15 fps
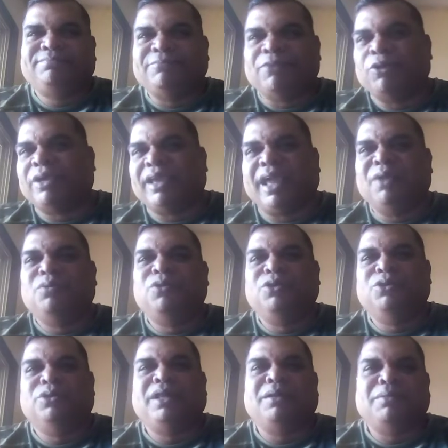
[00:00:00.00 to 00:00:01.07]
Okay, I won't
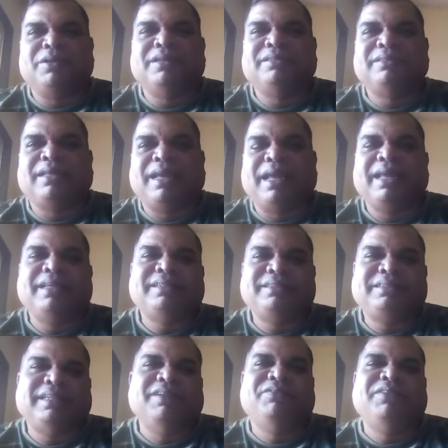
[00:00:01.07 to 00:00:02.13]
do that because I
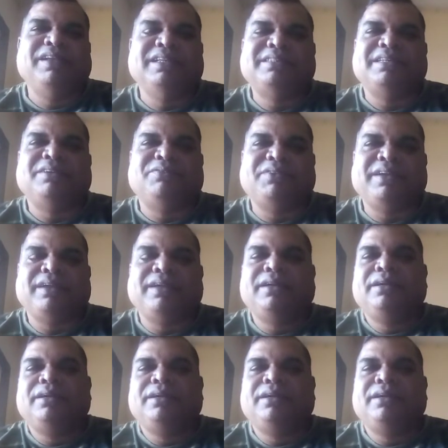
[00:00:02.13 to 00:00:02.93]
still feel it's unfair.